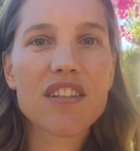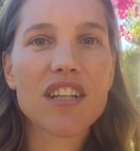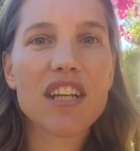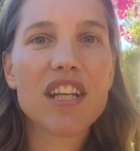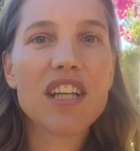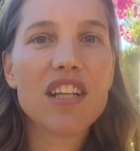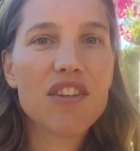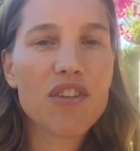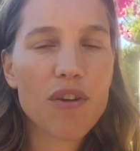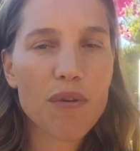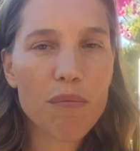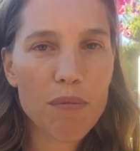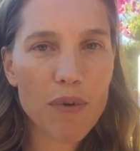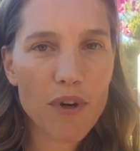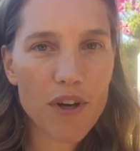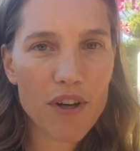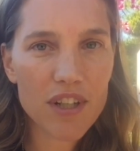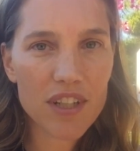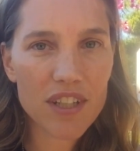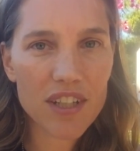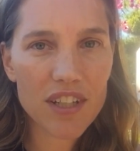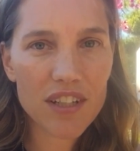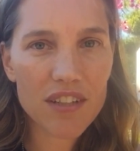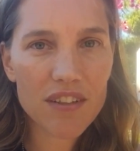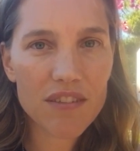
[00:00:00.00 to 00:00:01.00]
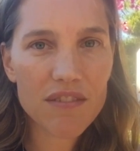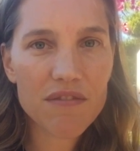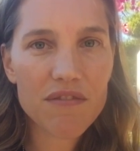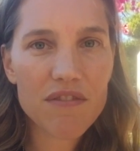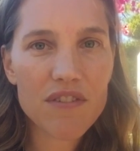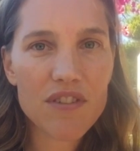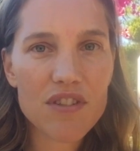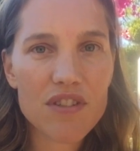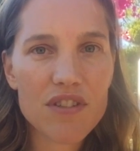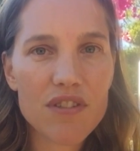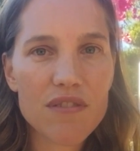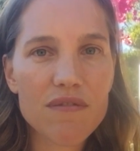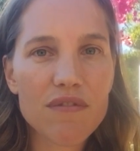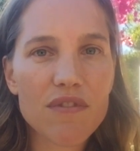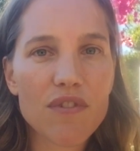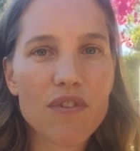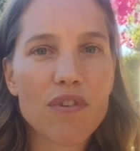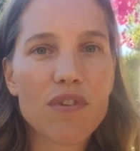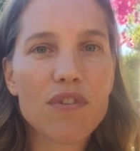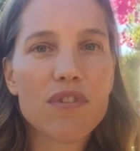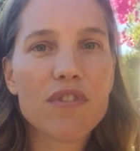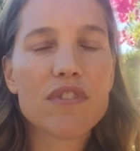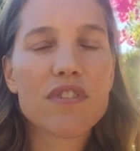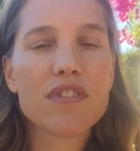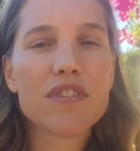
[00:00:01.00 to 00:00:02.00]
in your body first of
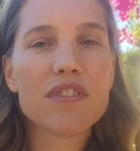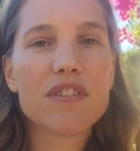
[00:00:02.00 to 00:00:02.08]
all,